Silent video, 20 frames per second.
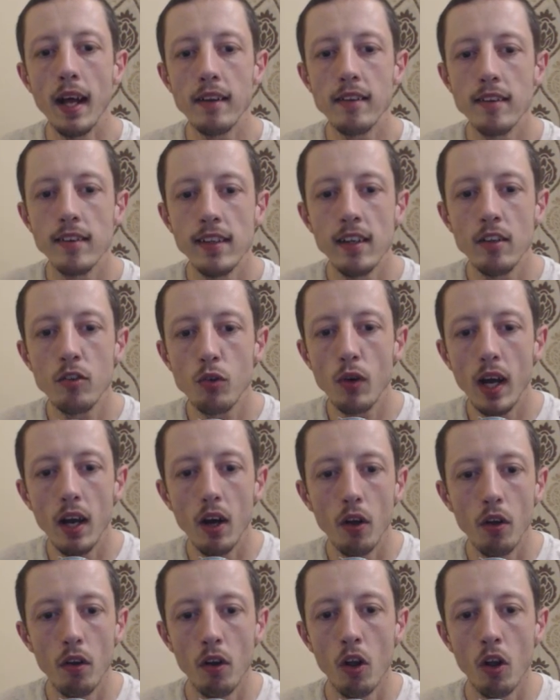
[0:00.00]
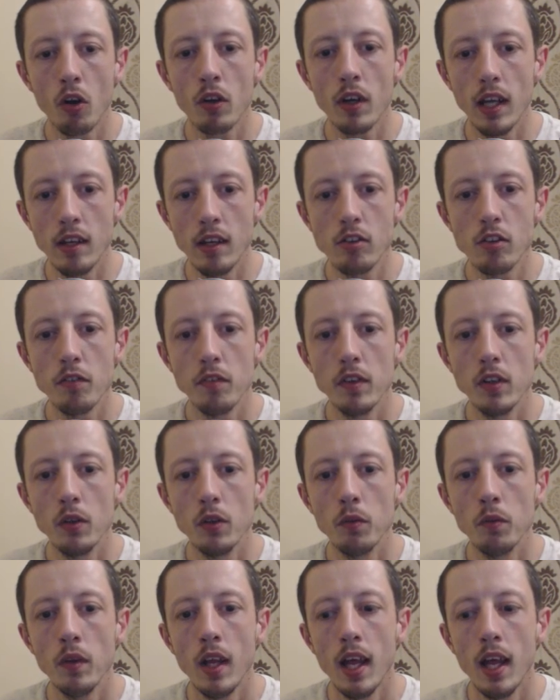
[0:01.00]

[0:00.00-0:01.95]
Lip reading: I did try it on long interval